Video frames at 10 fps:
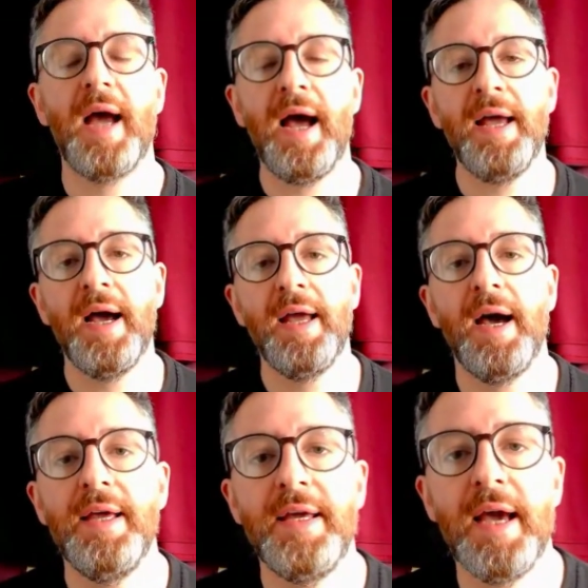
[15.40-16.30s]
KAA
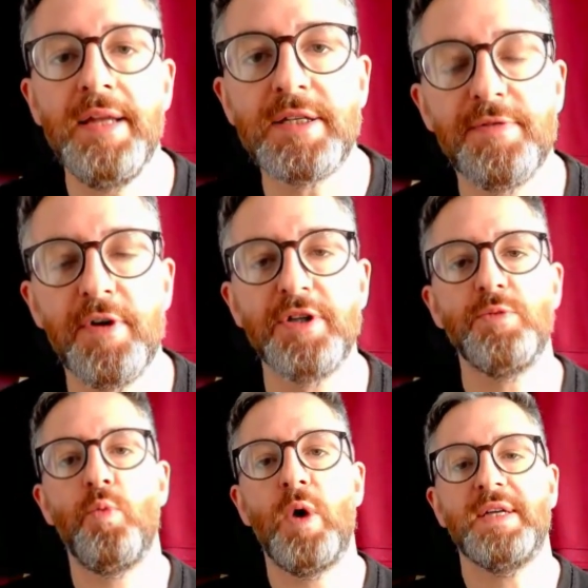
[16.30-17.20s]
Ghent versus
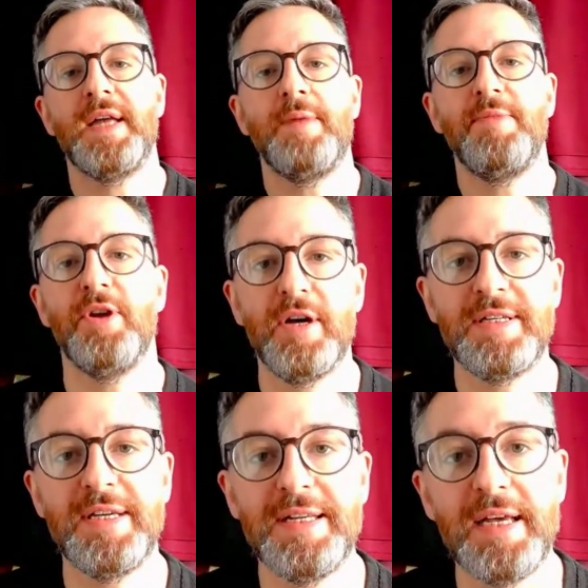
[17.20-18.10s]
West Ham
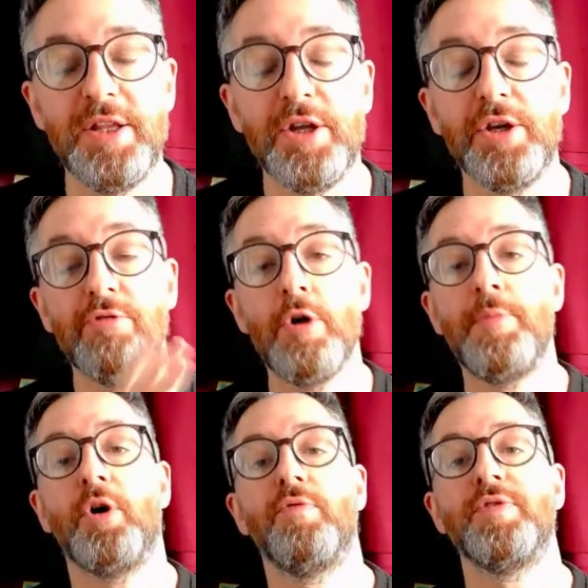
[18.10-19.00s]
United in the
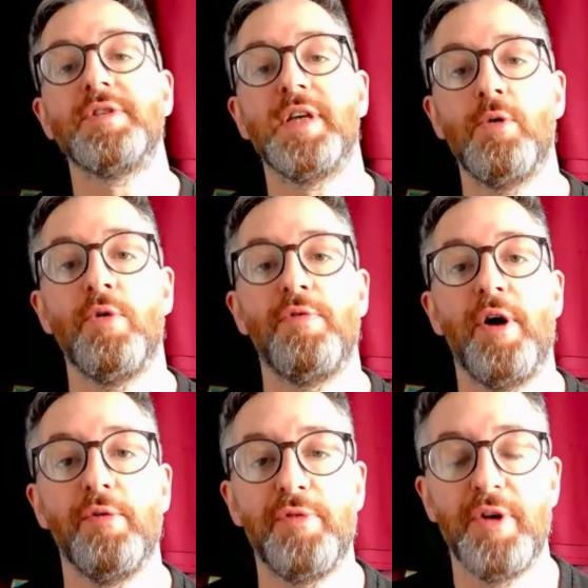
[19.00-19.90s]
Europa Conference League
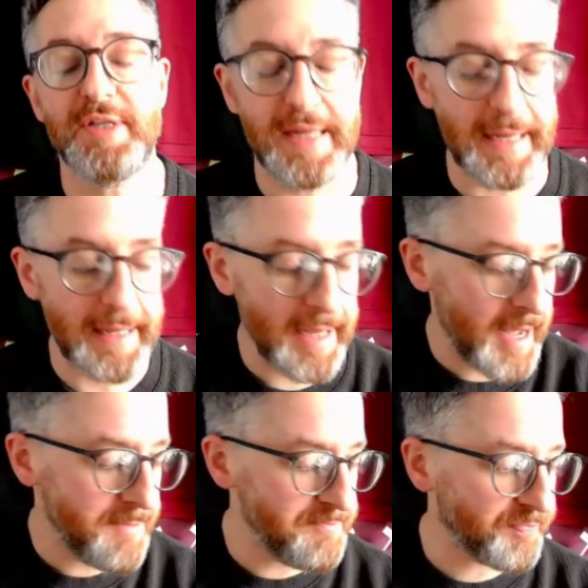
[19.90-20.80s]
quarterfinal first leg.
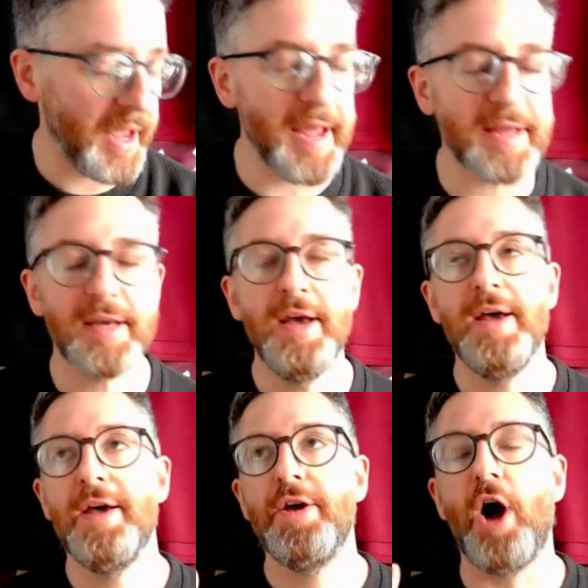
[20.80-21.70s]
Um, it,
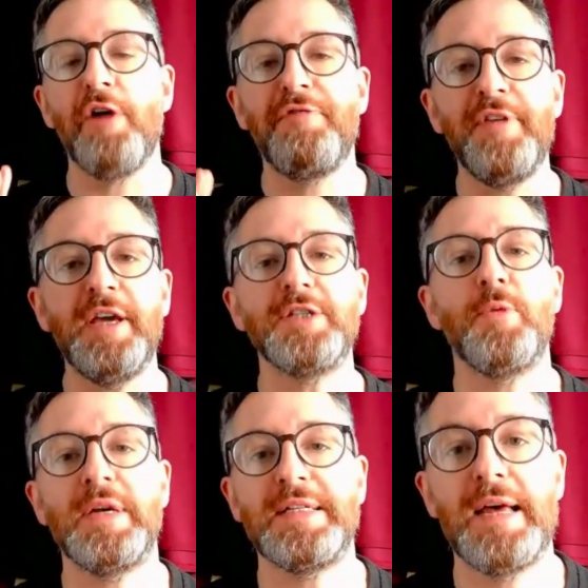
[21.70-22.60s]
I think as a
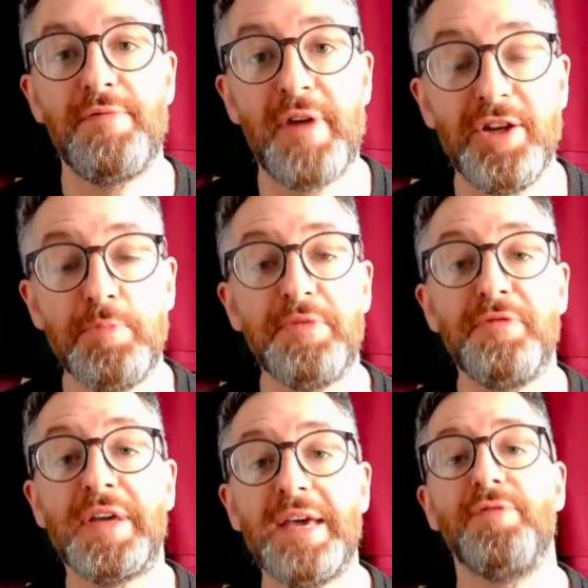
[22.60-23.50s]
West Ham fan, you'd be
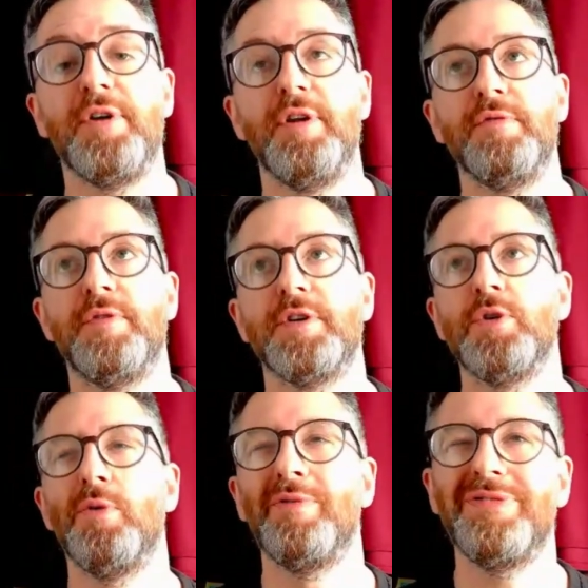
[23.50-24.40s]
forgiven for
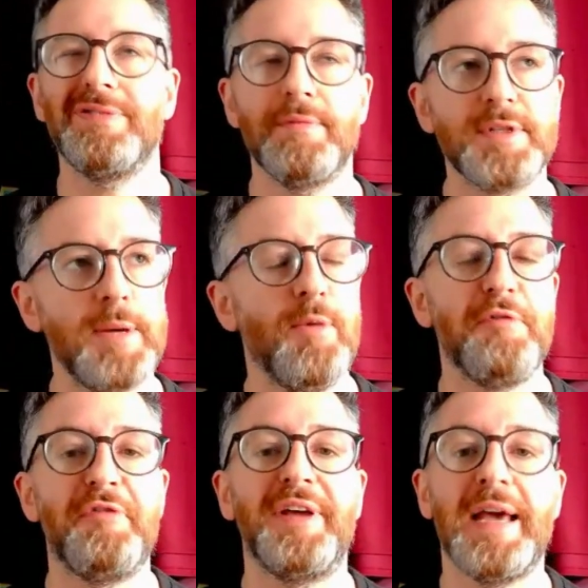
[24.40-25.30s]
sort of somewhat
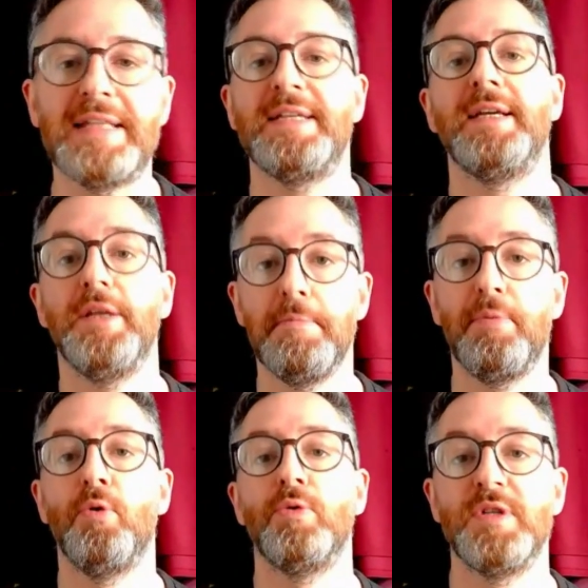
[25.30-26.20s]
forgetting the
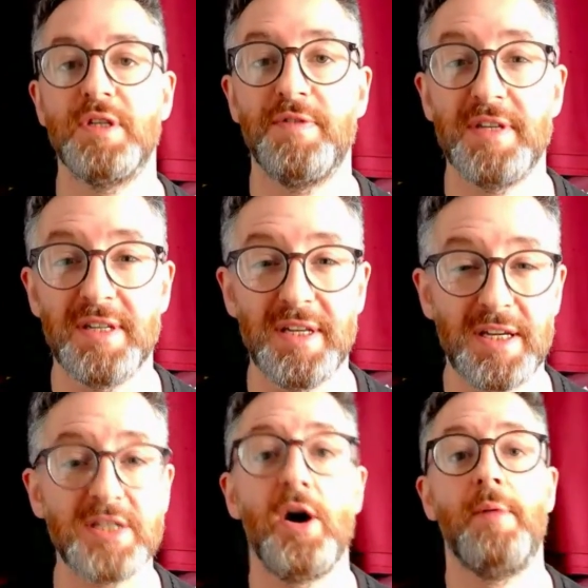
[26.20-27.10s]
importance of this and the
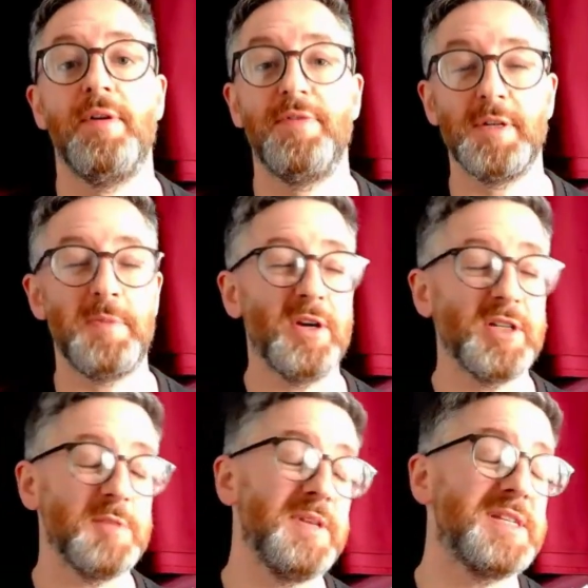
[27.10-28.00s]
excitement of this because
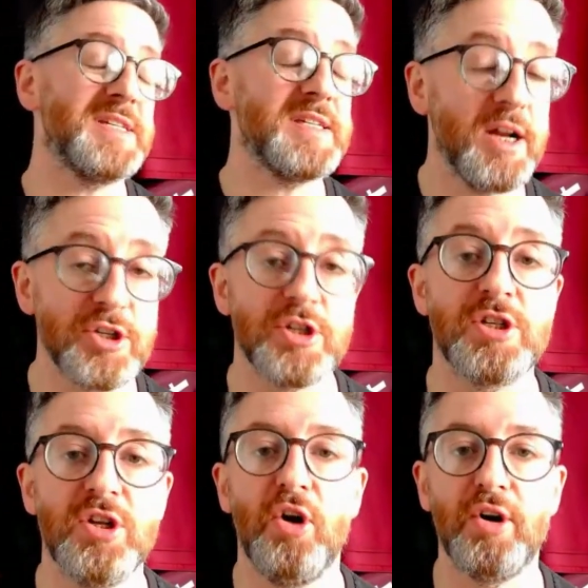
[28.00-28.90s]
it's been such a
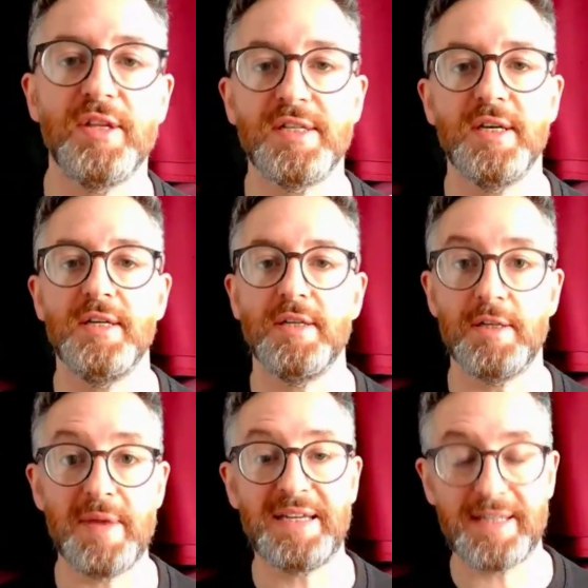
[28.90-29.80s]
slog this season
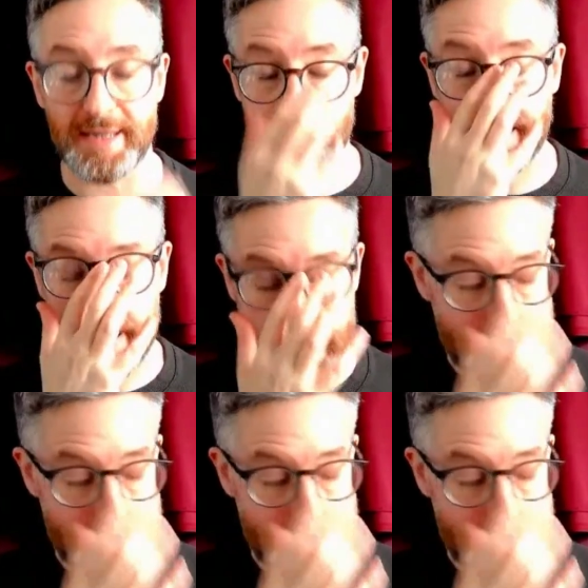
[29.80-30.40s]
domestically.